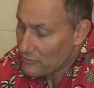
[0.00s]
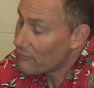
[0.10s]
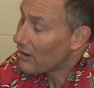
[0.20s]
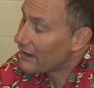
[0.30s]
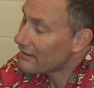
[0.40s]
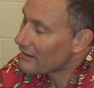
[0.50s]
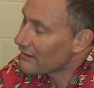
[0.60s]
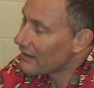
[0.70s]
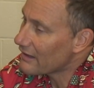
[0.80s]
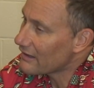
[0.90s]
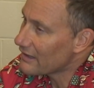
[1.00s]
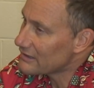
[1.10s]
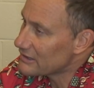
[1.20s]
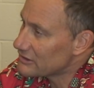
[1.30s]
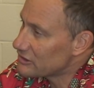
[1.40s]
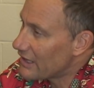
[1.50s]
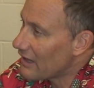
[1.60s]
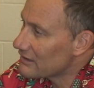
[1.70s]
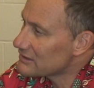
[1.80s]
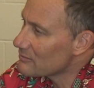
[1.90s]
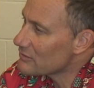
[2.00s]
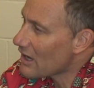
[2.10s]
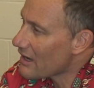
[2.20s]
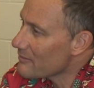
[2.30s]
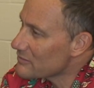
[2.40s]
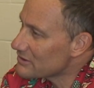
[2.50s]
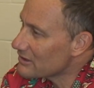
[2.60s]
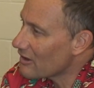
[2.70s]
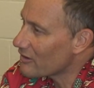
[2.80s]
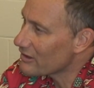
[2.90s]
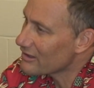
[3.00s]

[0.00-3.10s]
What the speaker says: do you find that it's a challenge sometimes? Or?